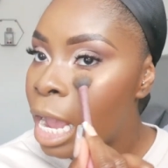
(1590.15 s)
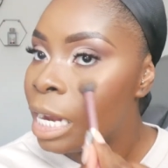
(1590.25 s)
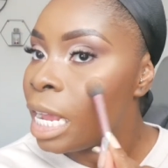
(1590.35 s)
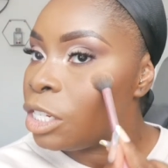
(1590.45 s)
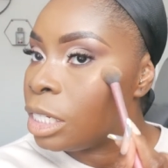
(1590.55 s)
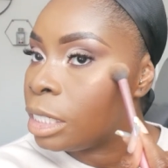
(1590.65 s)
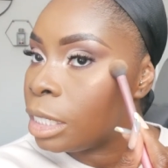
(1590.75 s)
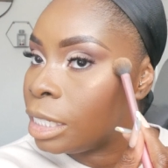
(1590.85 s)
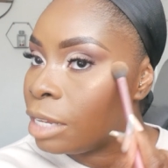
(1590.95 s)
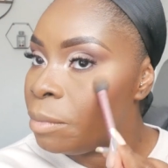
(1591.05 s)
And as you can
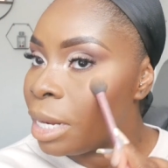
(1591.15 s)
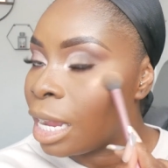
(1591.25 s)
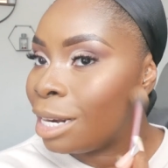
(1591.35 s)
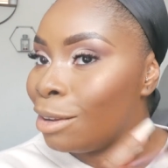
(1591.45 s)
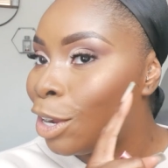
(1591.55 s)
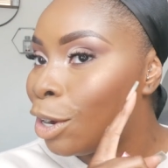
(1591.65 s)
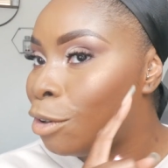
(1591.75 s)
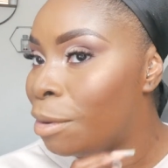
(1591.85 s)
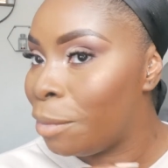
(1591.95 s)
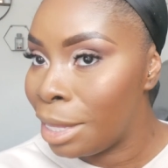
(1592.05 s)
see, it's giving me that kind of glow from